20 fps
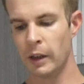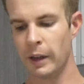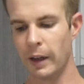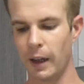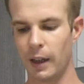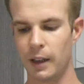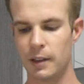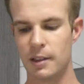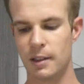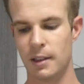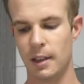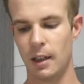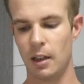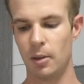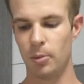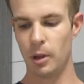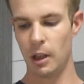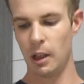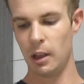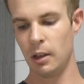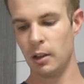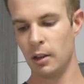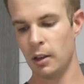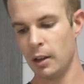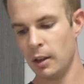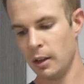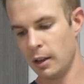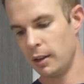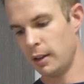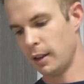and it's telling me
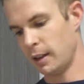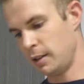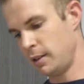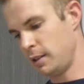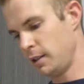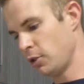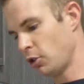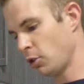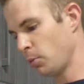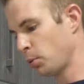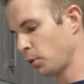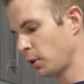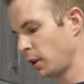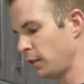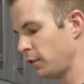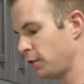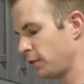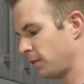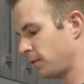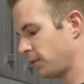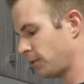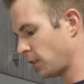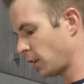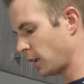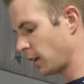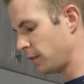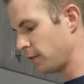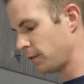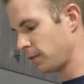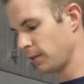that
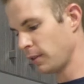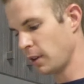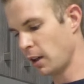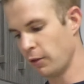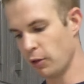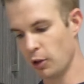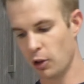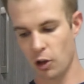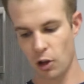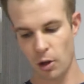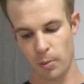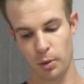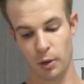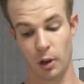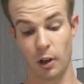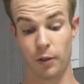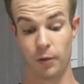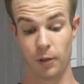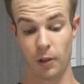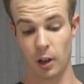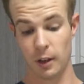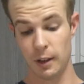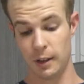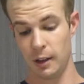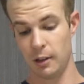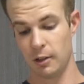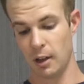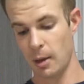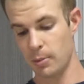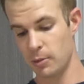0.5 of a cup, or
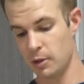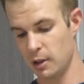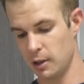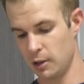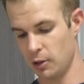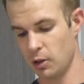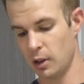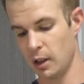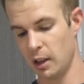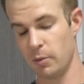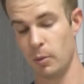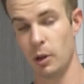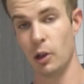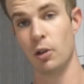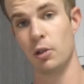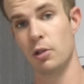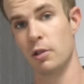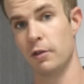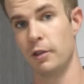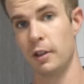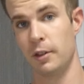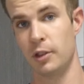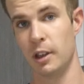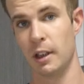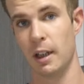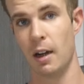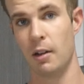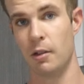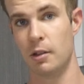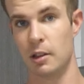40 grams, is going to give me 150
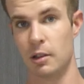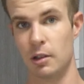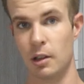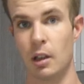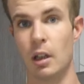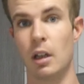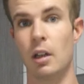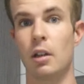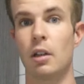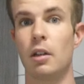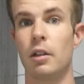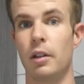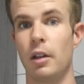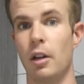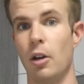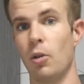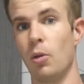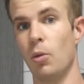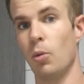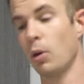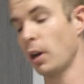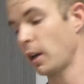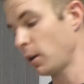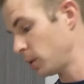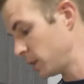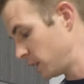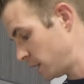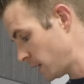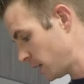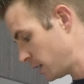calories. Now what I
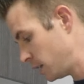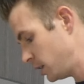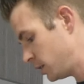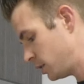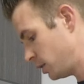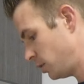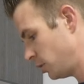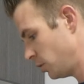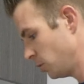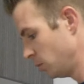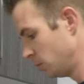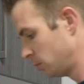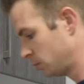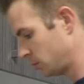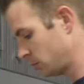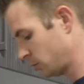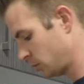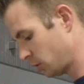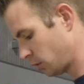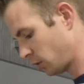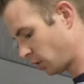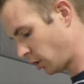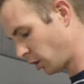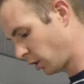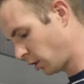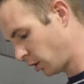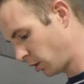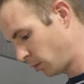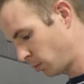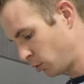would then need to do,
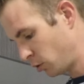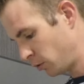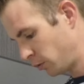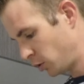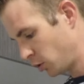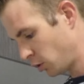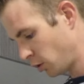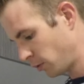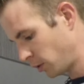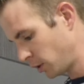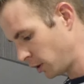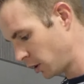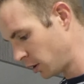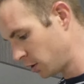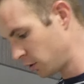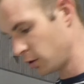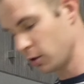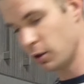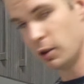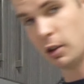I'm going to move you over here so